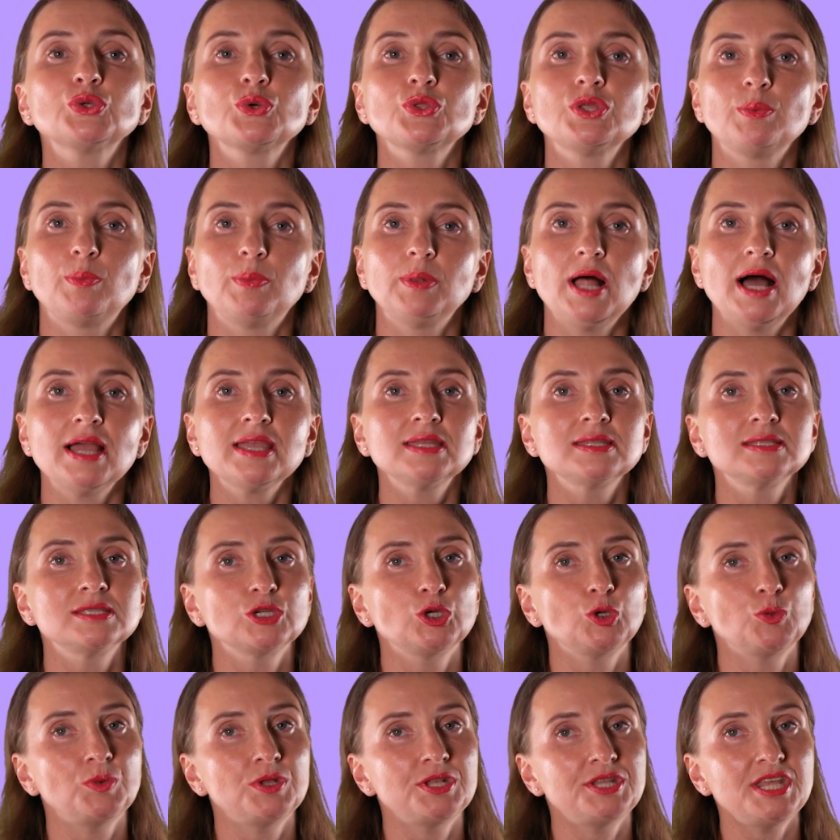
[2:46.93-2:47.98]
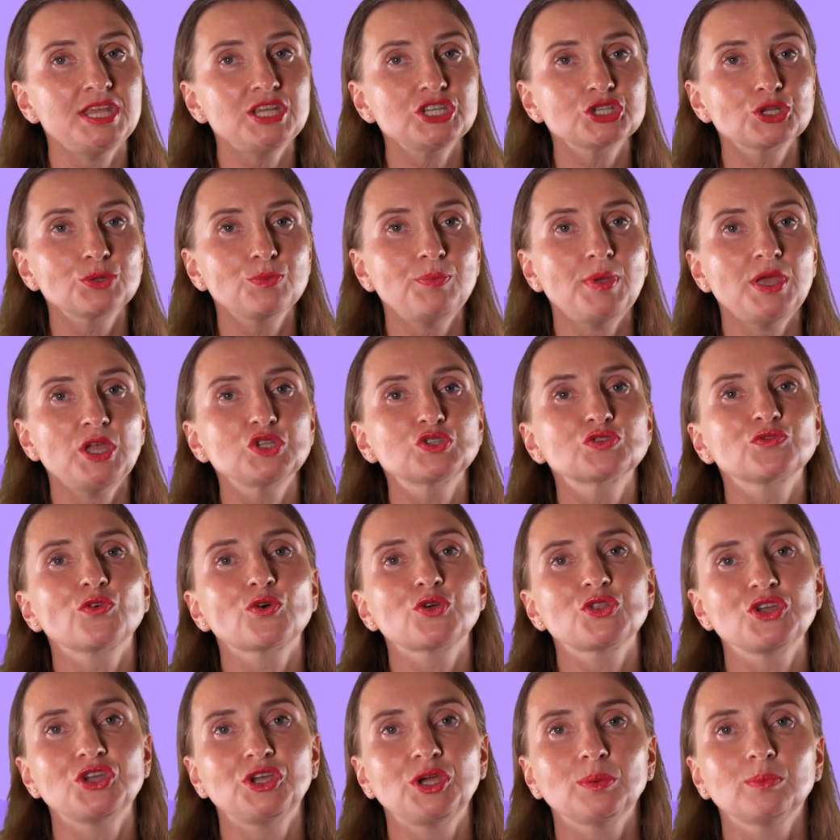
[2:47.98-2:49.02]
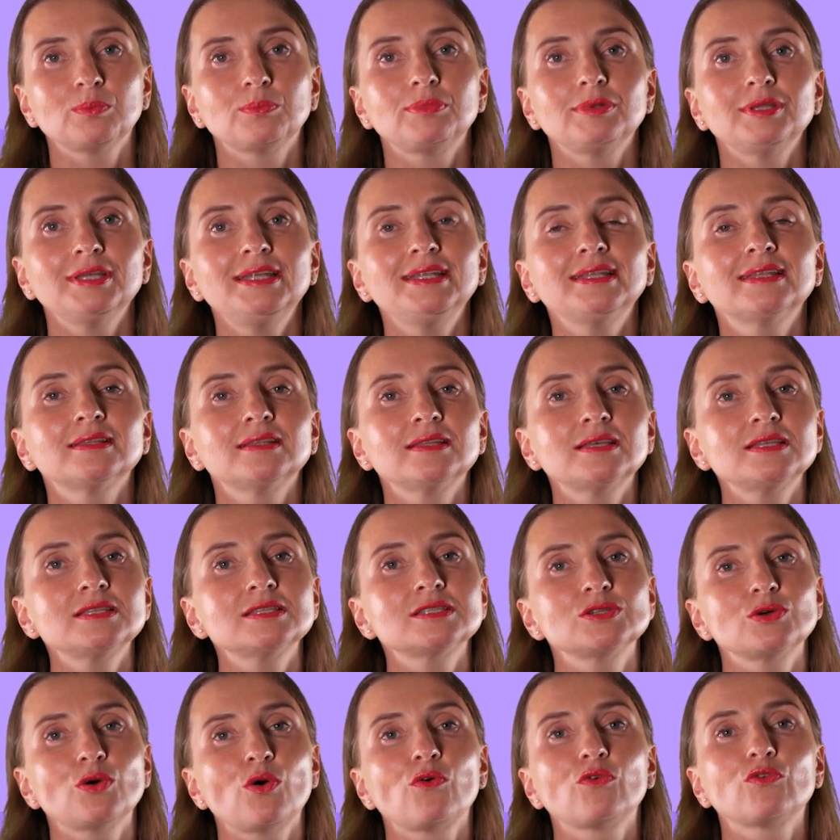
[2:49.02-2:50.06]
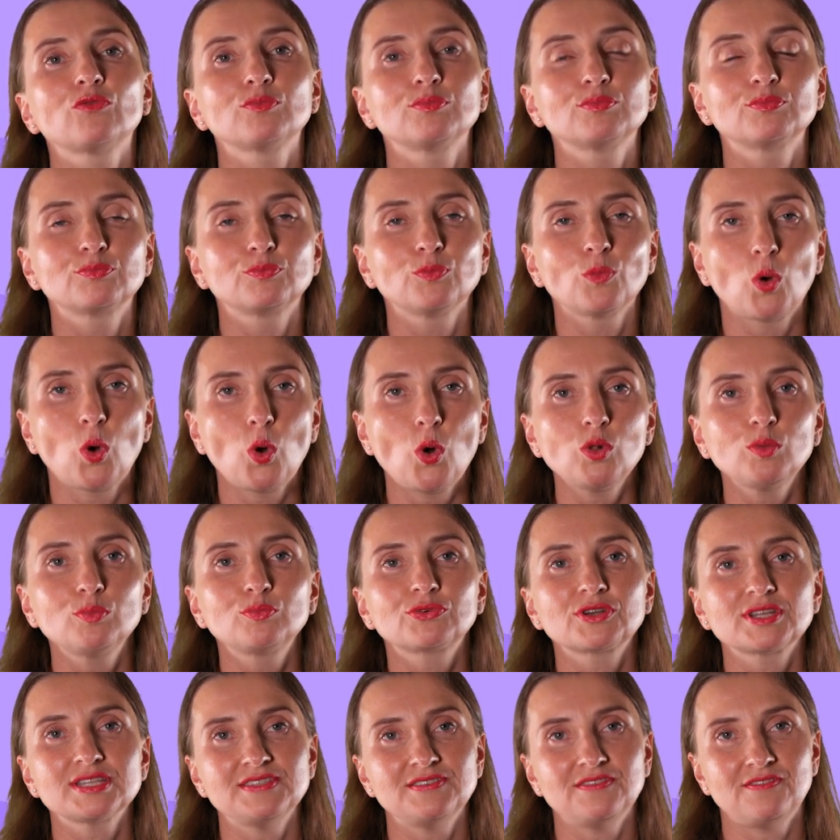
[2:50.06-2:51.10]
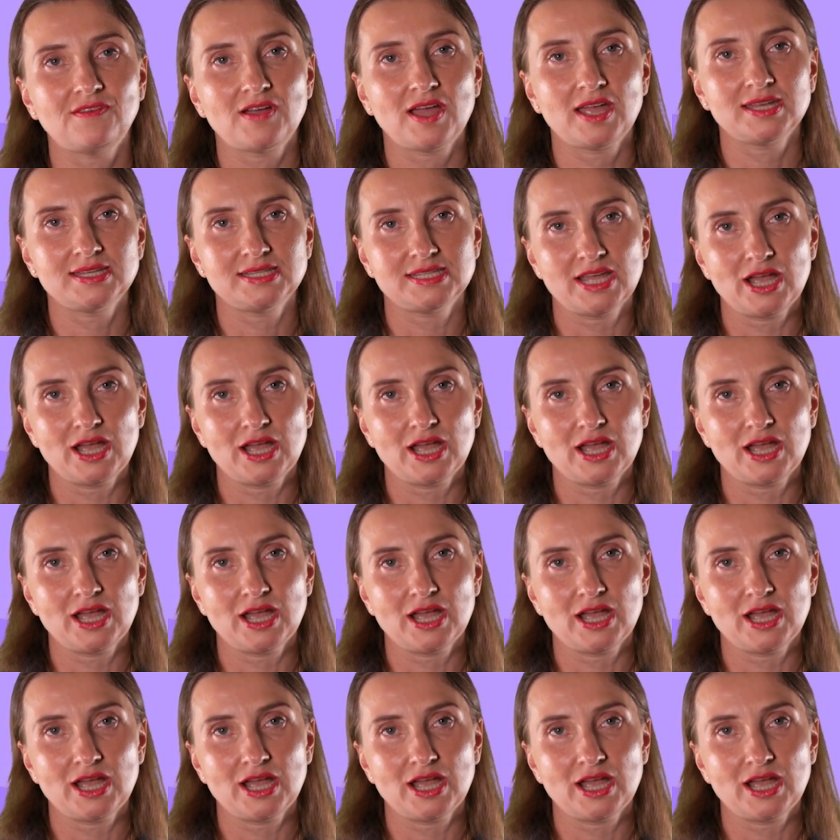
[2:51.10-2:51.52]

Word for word: to the plugin documentation page for the complete list of all predefined